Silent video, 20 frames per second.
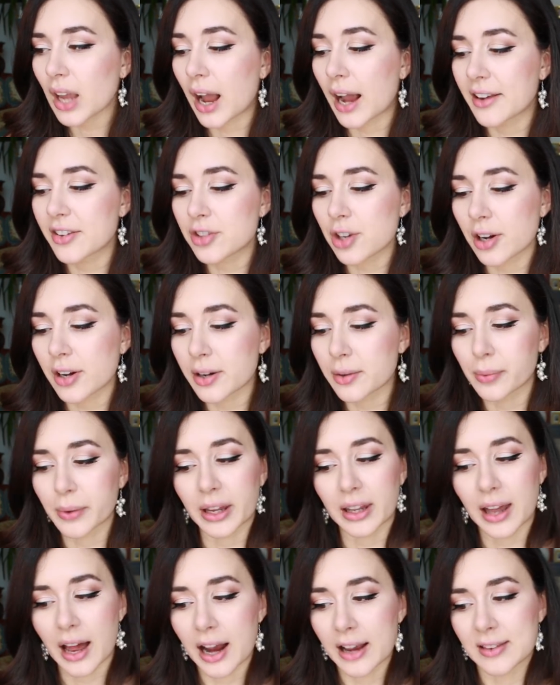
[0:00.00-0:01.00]
I started
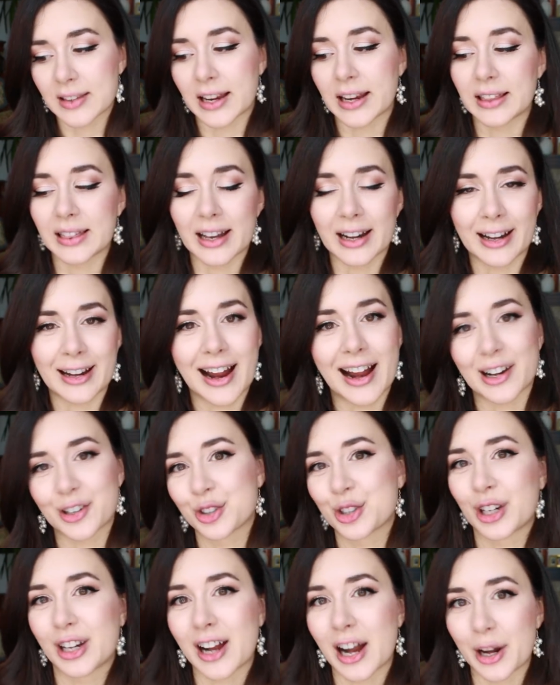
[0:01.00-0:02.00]
realizing that it
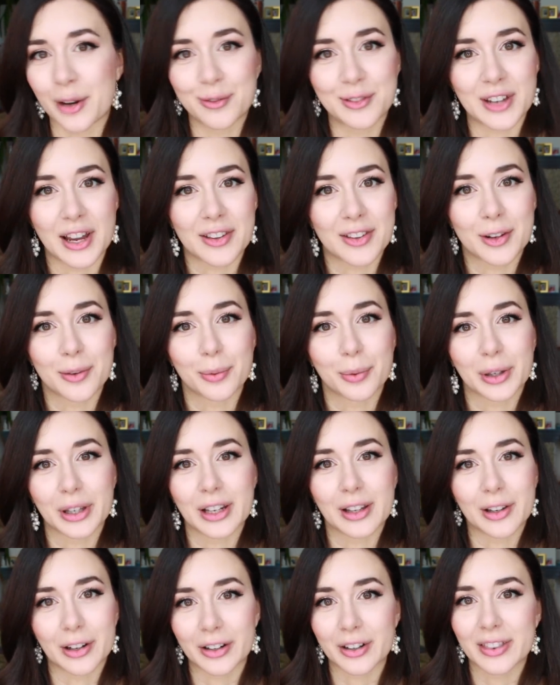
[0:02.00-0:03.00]
actually kind of doesn't
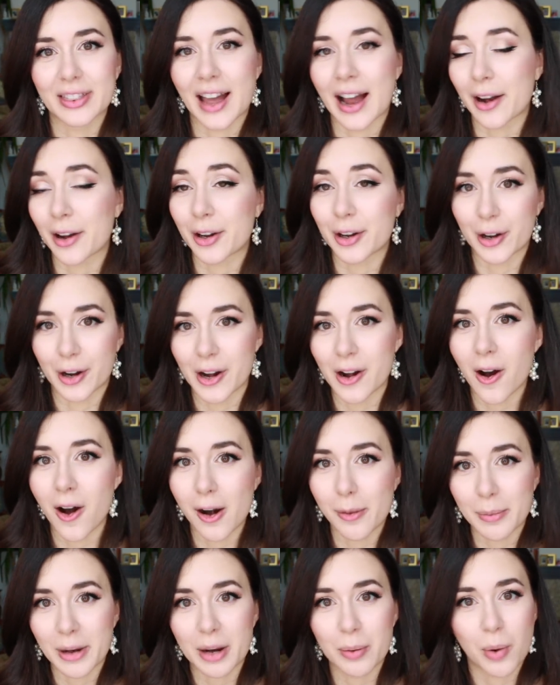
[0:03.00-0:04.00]
really look that good
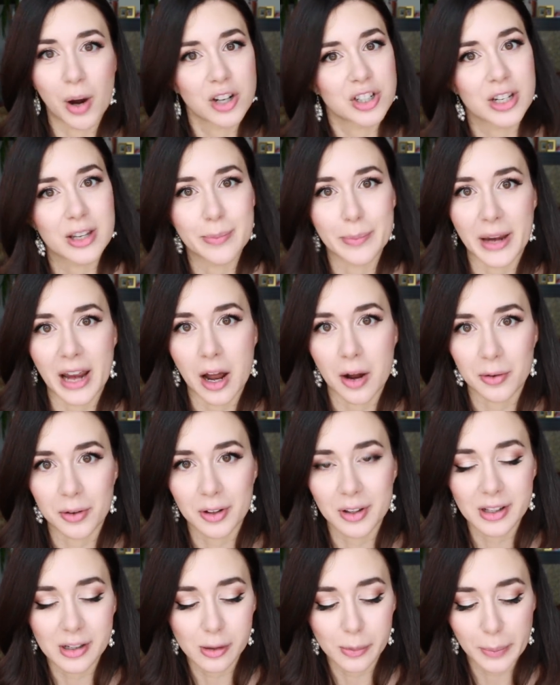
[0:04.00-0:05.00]
on me. It washes me out
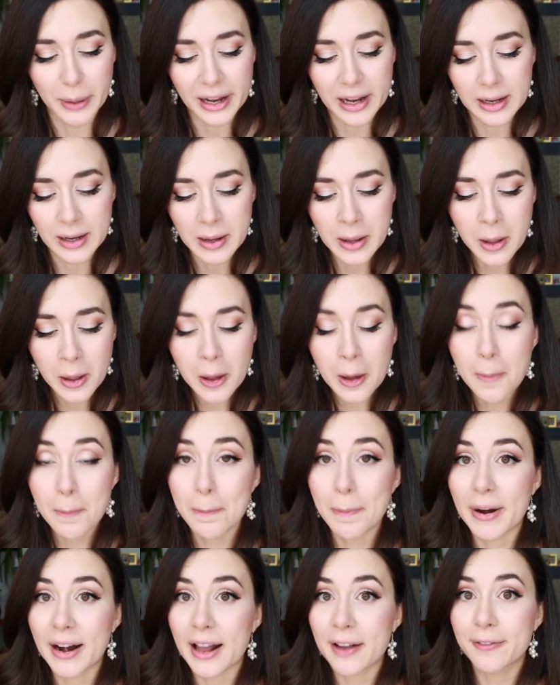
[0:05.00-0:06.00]
a little bit.
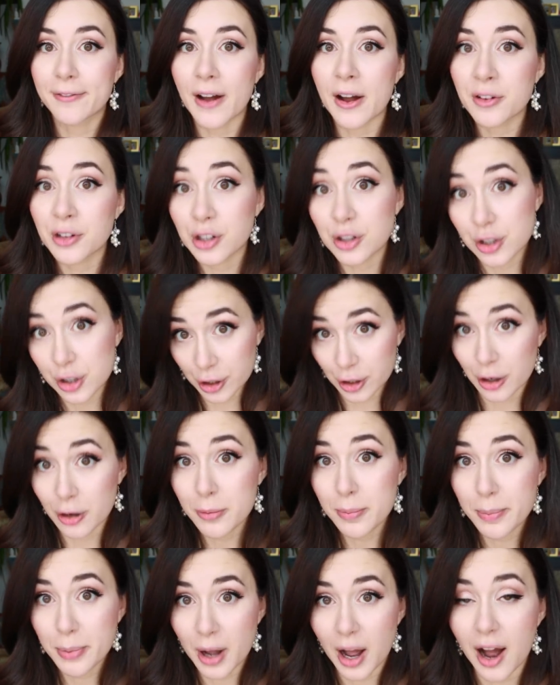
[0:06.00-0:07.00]
But I found a
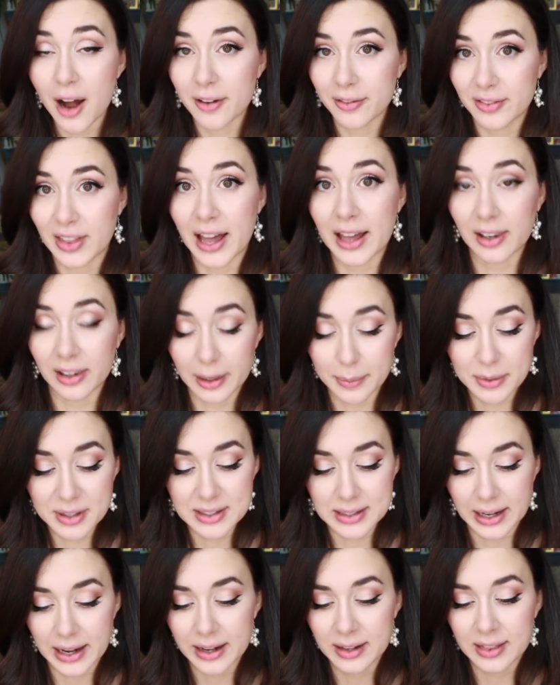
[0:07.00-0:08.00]
dupe of that
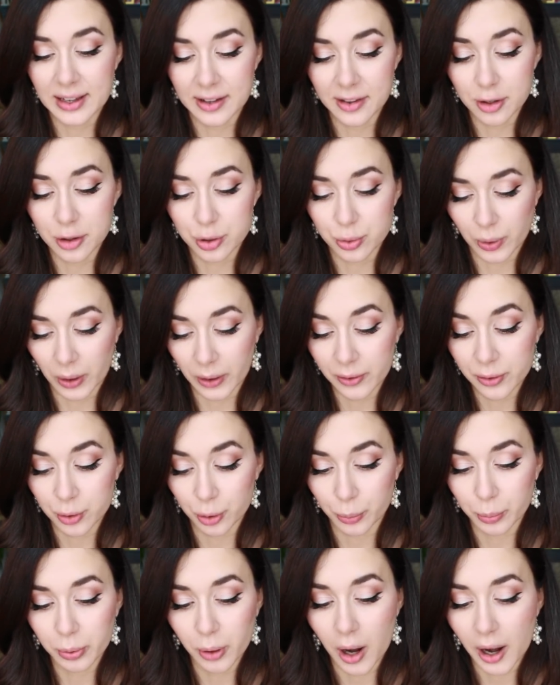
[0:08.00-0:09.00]
lipstick that's a
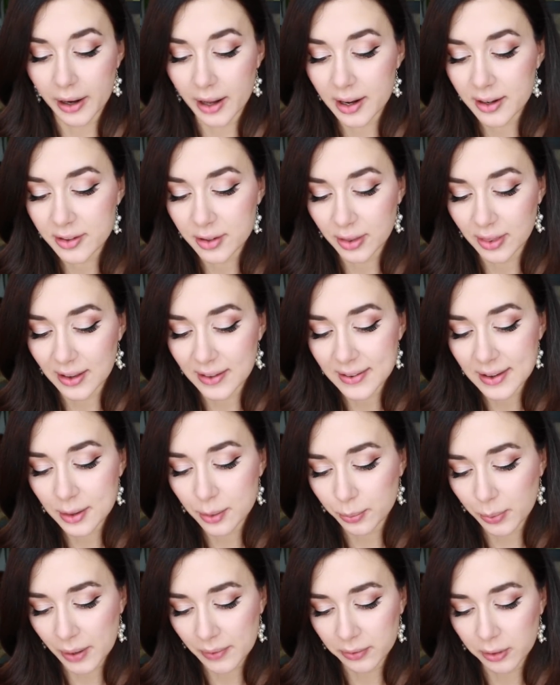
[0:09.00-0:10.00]
drugstore product. So this
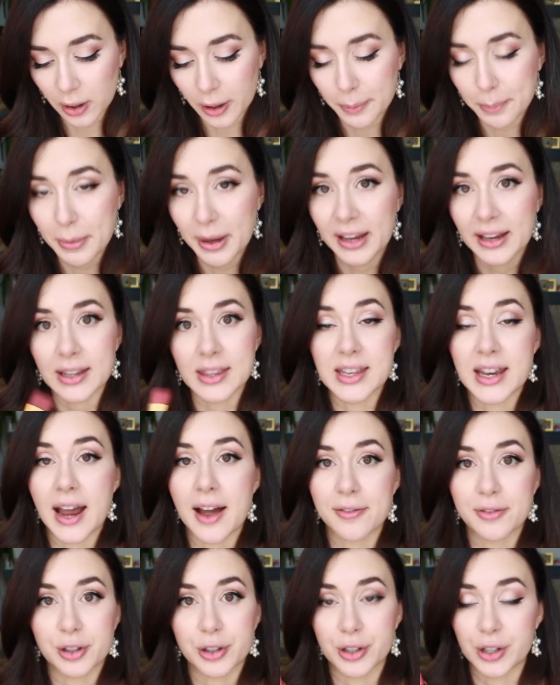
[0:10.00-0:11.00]
is Revlon Pink in the
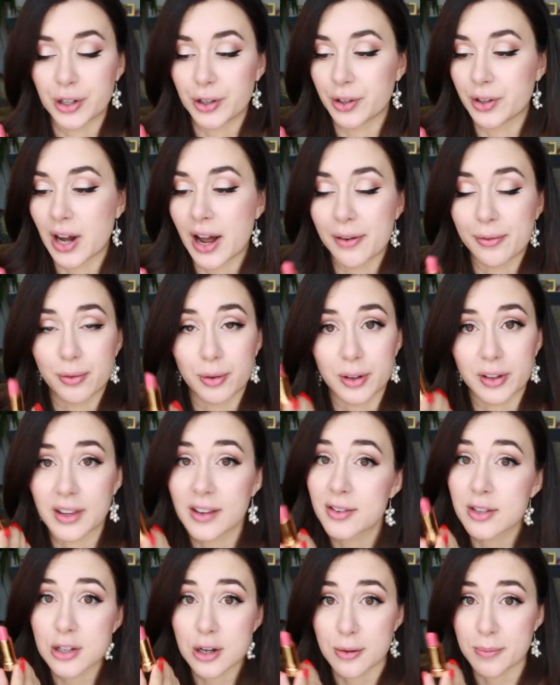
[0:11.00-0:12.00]
Afternoon. I've worn
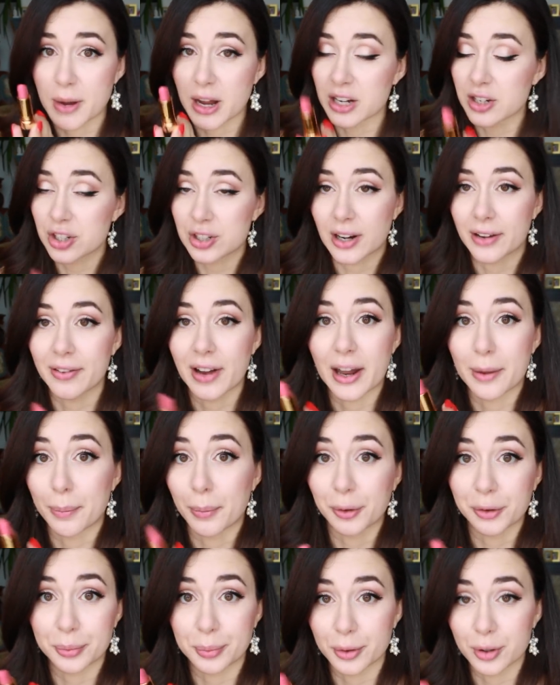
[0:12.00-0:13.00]
this so much. I've had
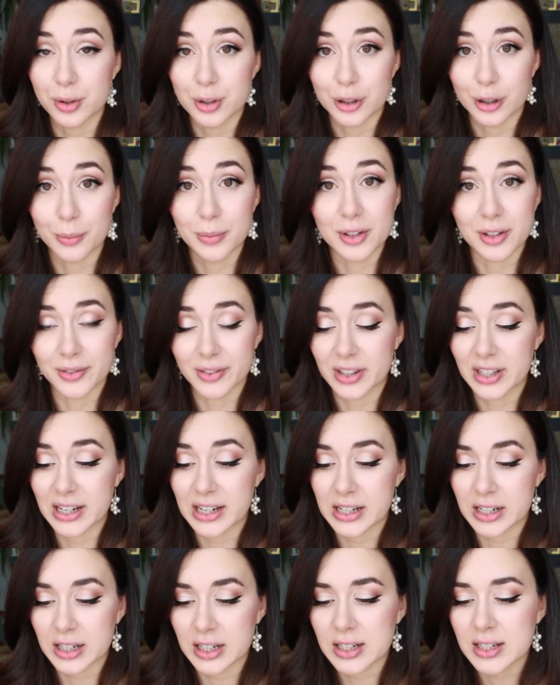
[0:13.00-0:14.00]
multiple tubes over the
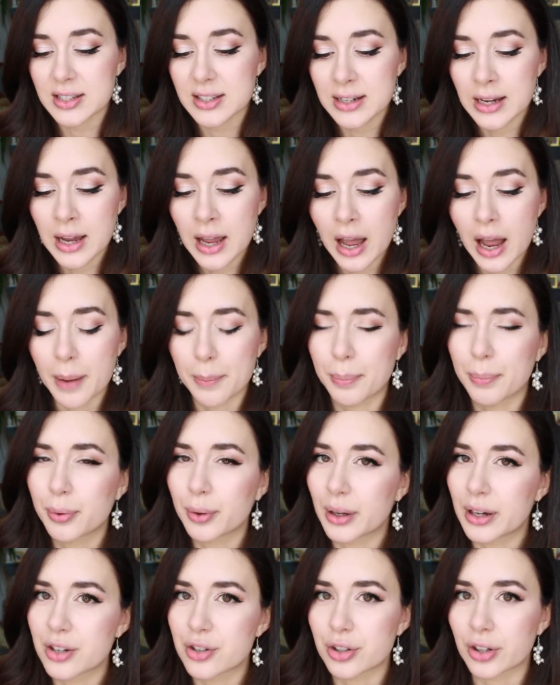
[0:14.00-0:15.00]
years. I'm
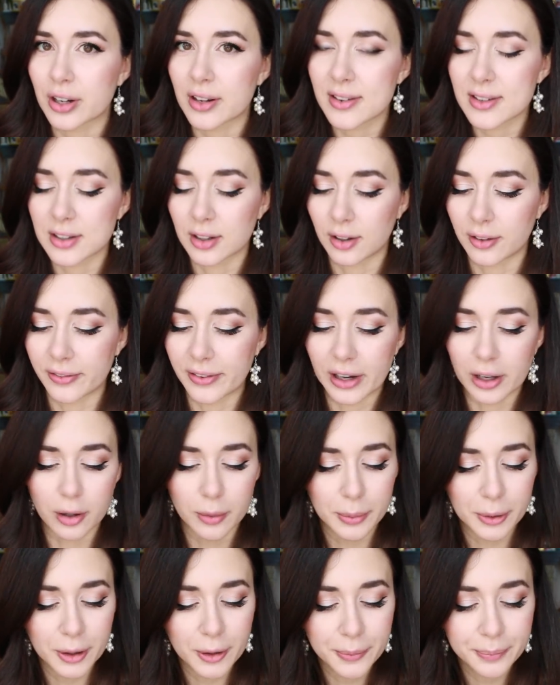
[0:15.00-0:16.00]
pretty sure it's still
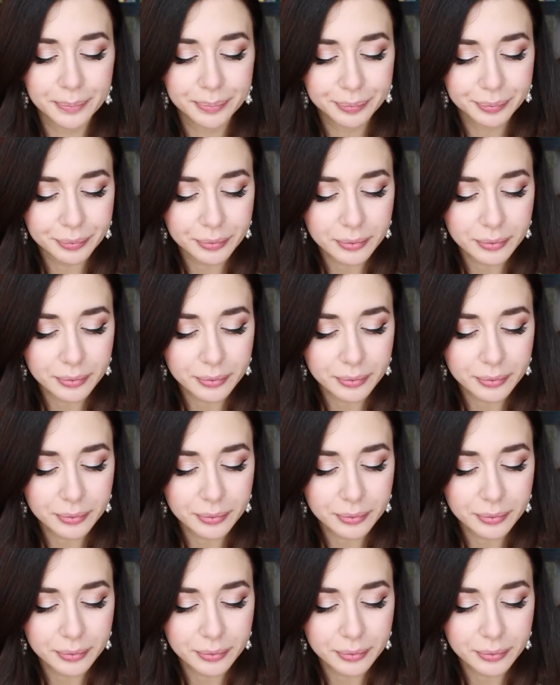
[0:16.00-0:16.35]
available.